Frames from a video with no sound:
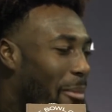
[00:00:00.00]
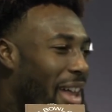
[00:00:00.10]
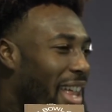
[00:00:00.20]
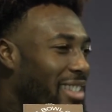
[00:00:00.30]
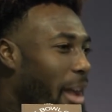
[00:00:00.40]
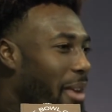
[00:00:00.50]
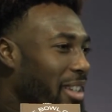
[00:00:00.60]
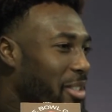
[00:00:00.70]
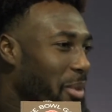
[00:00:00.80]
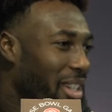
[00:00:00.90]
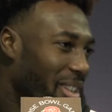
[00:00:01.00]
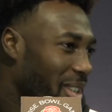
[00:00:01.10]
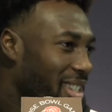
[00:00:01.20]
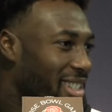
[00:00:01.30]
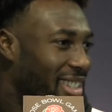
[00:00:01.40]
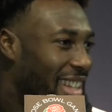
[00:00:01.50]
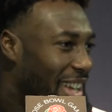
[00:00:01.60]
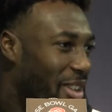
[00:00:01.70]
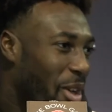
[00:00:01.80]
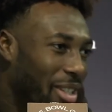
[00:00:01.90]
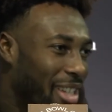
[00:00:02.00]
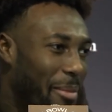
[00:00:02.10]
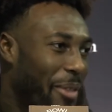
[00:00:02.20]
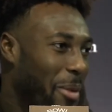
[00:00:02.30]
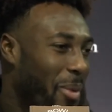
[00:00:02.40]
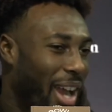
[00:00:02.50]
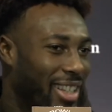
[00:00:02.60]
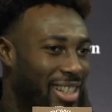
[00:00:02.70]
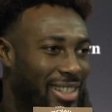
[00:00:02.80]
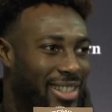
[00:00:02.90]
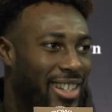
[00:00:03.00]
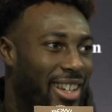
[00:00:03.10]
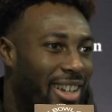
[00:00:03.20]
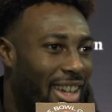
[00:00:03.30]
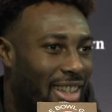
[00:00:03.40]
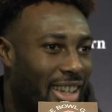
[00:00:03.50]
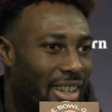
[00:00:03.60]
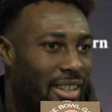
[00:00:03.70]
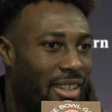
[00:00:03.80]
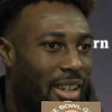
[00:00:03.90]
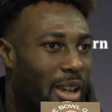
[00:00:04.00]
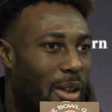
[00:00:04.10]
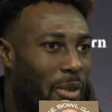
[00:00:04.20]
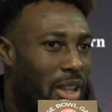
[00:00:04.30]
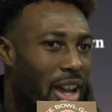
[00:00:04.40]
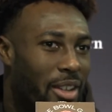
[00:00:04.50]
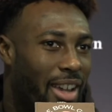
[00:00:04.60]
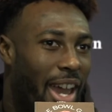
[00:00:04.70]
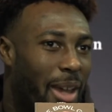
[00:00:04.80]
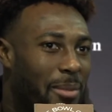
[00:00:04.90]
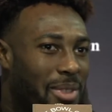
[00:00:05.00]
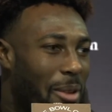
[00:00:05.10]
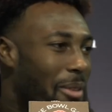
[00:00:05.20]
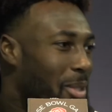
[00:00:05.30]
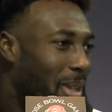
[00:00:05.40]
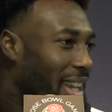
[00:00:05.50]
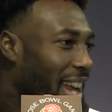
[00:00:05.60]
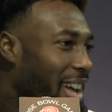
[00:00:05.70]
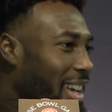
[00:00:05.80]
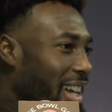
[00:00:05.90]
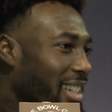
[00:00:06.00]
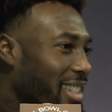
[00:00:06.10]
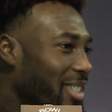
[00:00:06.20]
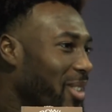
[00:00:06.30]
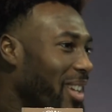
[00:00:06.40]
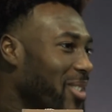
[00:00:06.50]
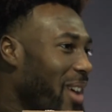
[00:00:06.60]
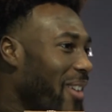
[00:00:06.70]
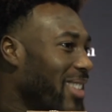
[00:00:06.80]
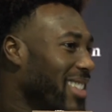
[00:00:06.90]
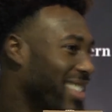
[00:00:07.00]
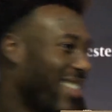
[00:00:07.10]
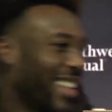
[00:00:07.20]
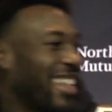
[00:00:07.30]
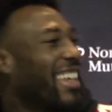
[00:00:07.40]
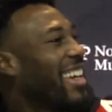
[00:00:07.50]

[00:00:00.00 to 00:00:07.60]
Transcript: And by that time, I just wanted to go to sleep after practice. And then for the other game, some of us were getting haircuts and trying to travel and stuff like that.